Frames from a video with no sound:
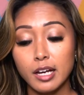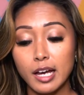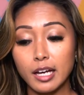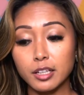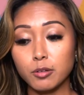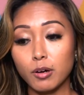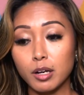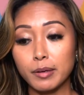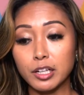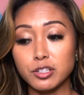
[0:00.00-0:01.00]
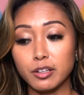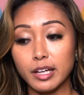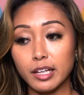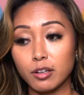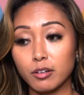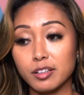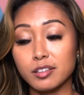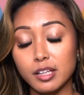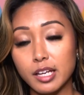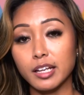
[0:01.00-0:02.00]
And you want to make sure that you're
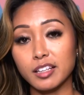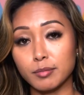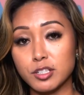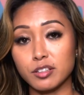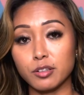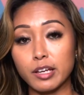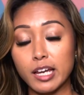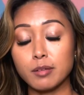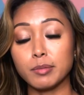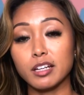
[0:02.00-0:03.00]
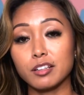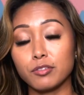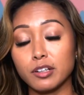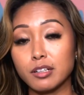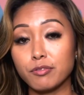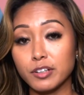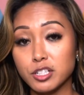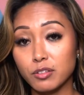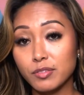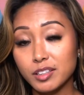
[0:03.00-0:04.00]
seeing as much as you can, because for an
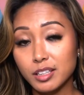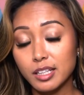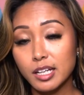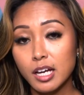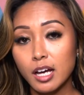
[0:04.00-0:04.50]
official visit,